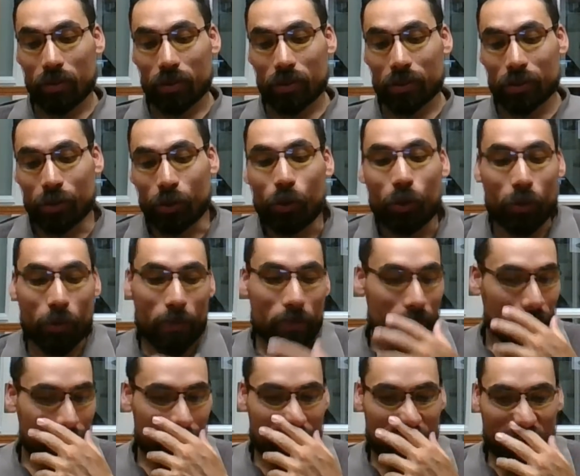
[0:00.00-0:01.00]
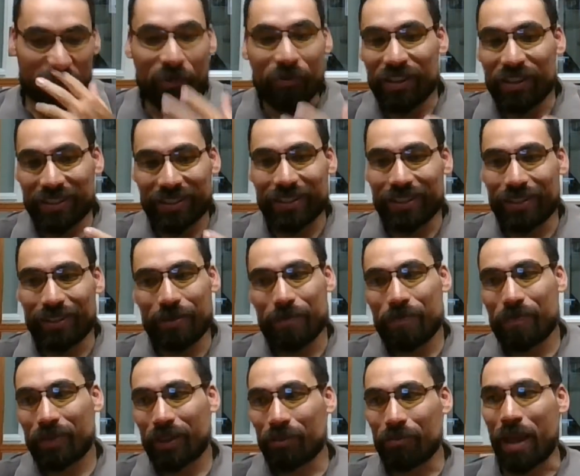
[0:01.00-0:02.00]
so obviously
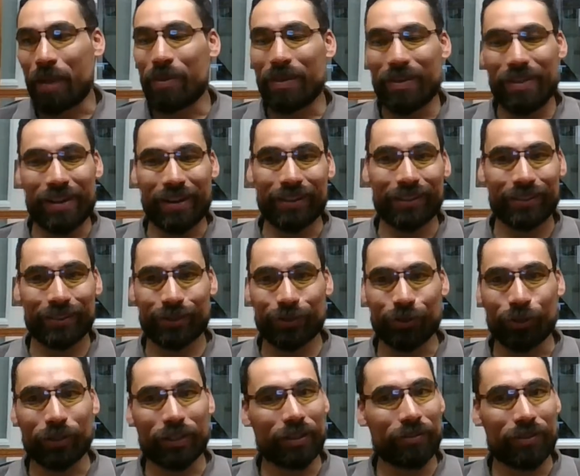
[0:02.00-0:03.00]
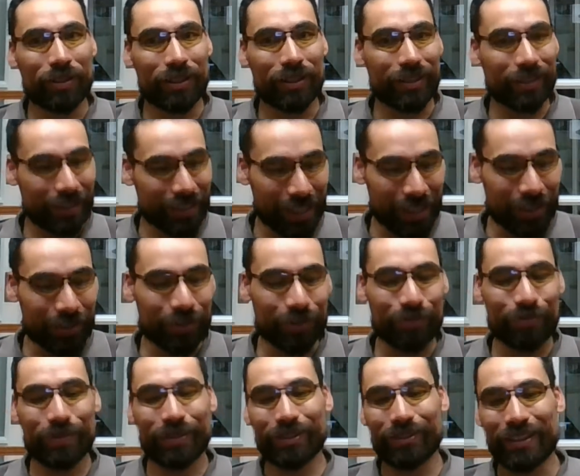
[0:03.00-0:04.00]
maybe there is not even a distinction
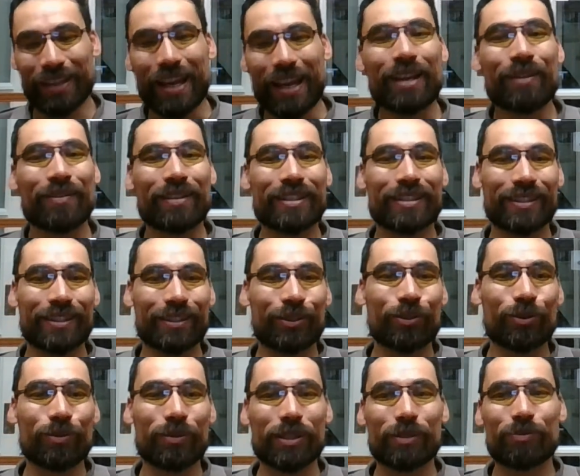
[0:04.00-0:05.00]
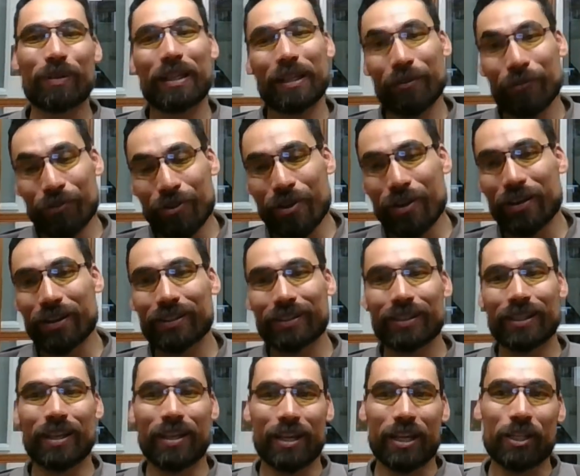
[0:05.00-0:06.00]
between animals and humans, but if there is,
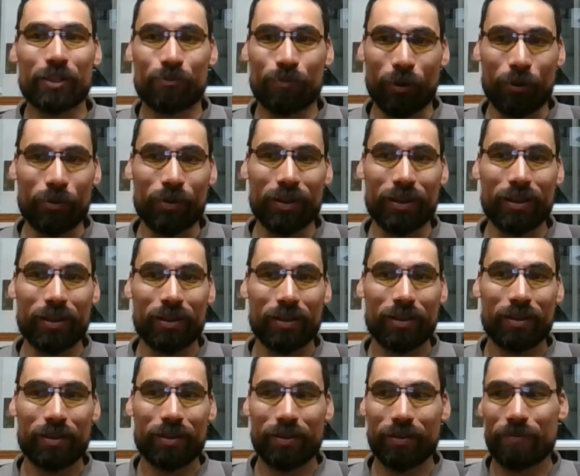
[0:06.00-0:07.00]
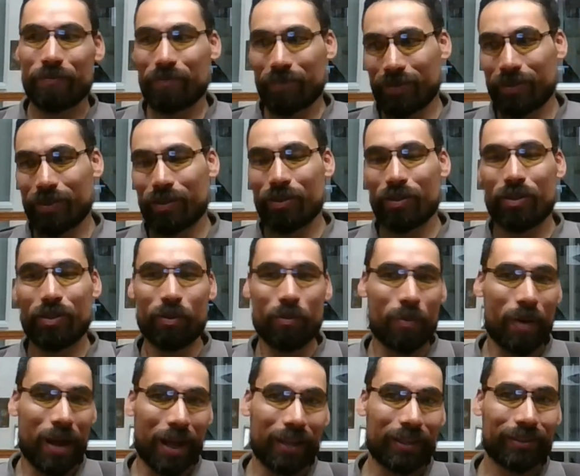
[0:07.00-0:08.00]
it's probably the
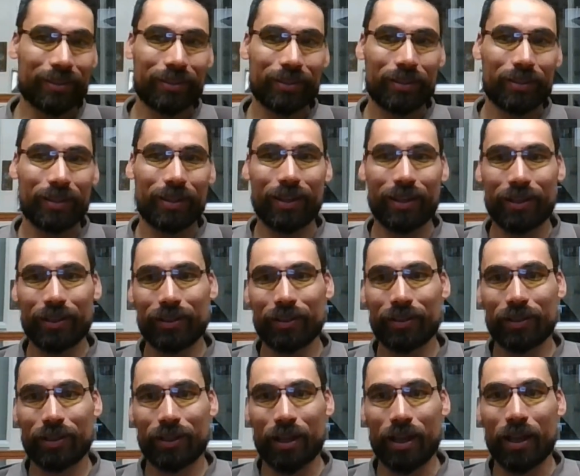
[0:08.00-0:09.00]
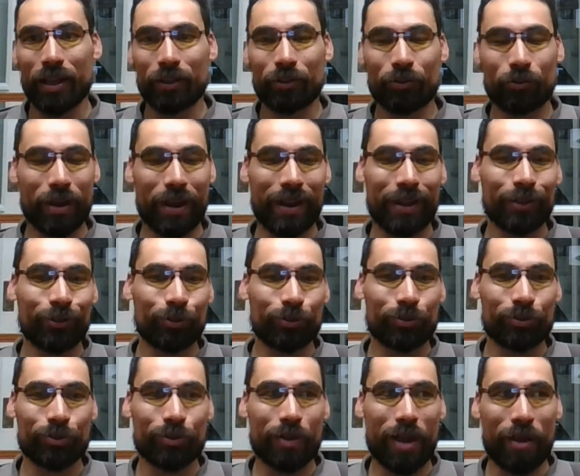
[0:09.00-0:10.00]
mind. And I try to
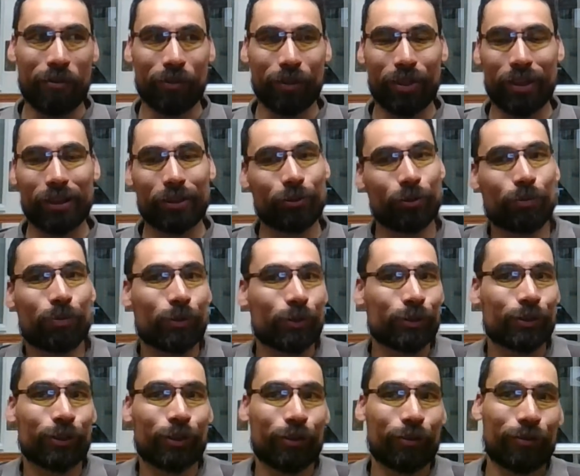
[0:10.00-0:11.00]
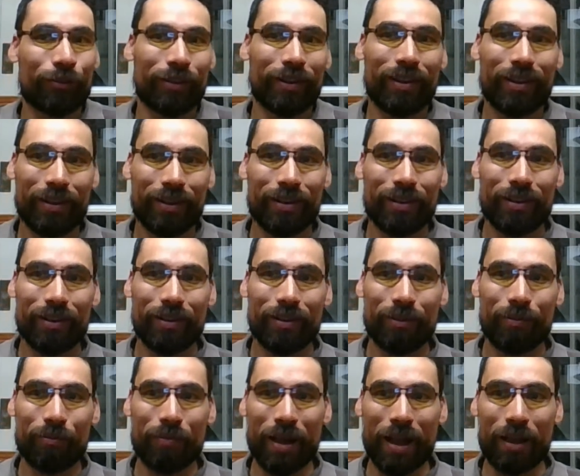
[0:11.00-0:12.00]
do everything to preserve
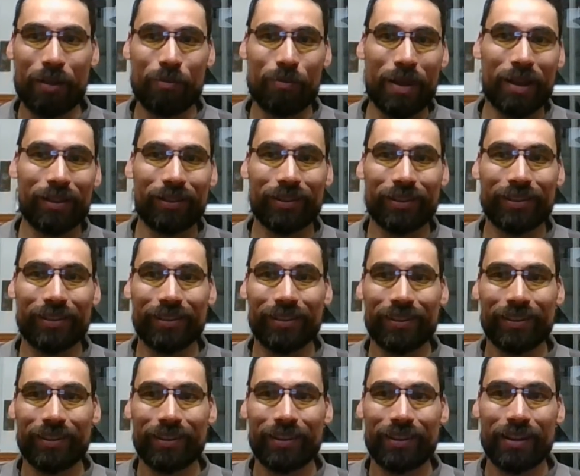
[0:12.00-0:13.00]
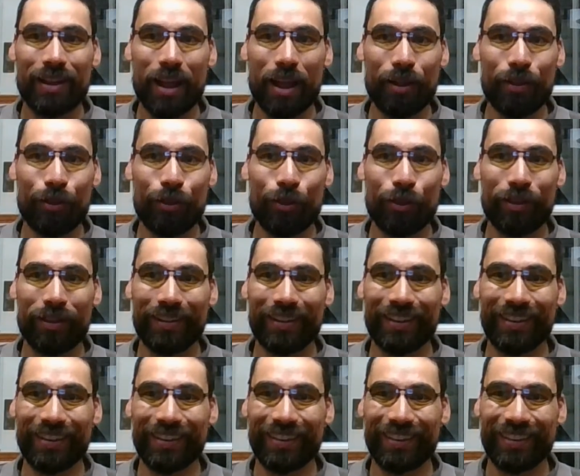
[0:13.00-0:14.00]
my mental health
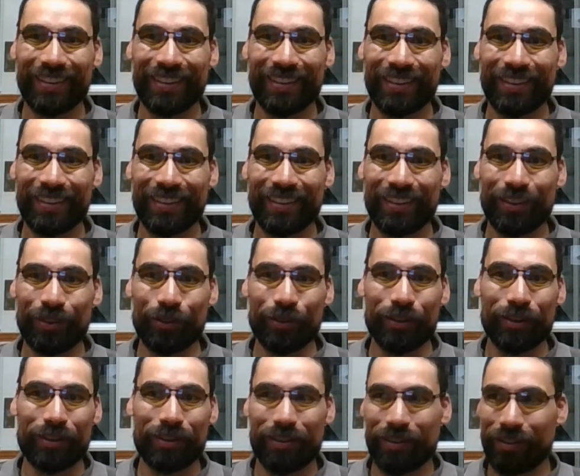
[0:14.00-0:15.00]
or